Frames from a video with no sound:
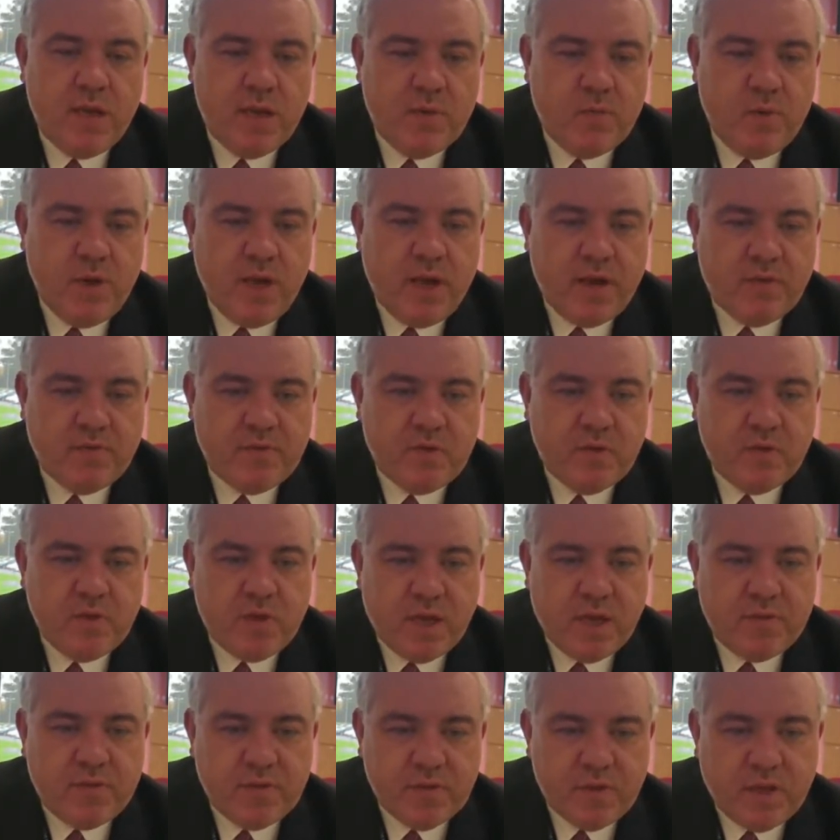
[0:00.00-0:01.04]
and we have done
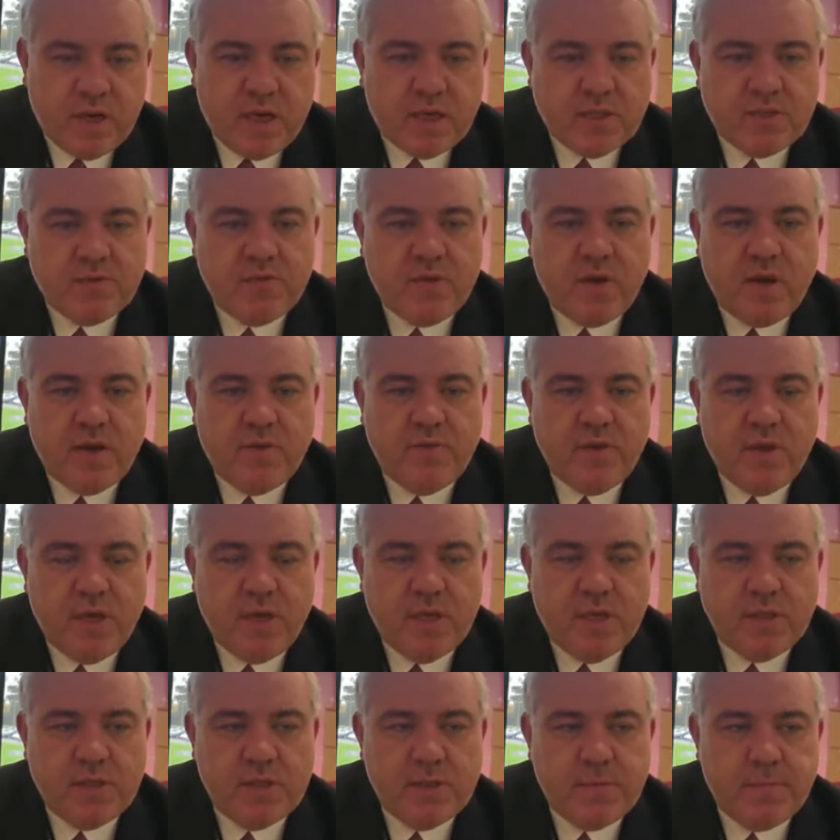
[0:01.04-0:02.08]
that for the last five
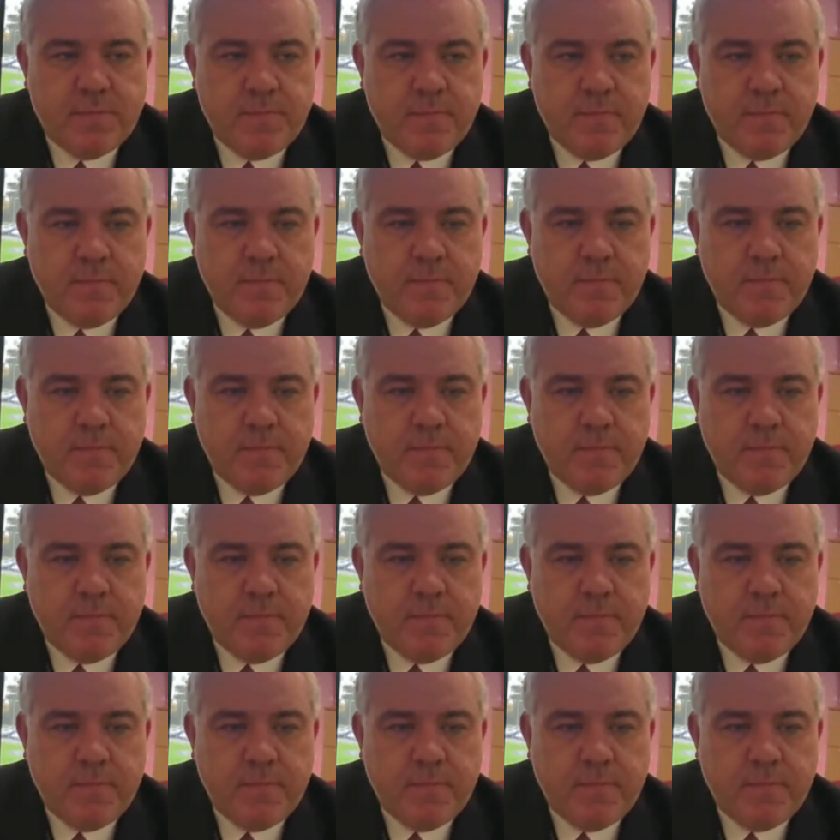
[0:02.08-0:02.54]
years.